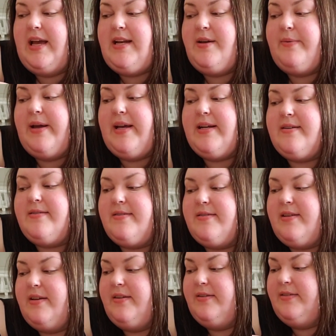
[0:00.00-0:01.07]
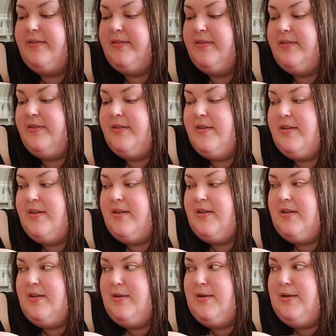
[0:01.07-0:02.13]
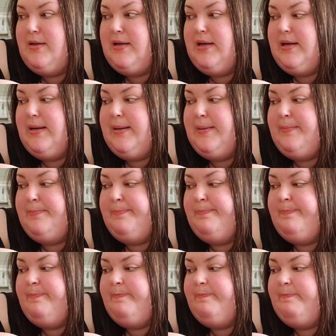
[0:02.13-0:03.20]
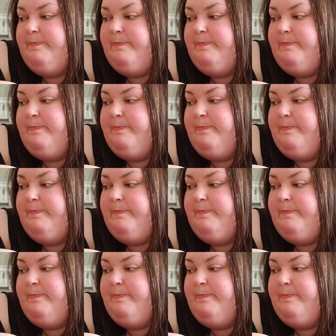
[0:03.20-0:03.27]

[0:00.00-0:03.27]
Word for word: Anyways, um,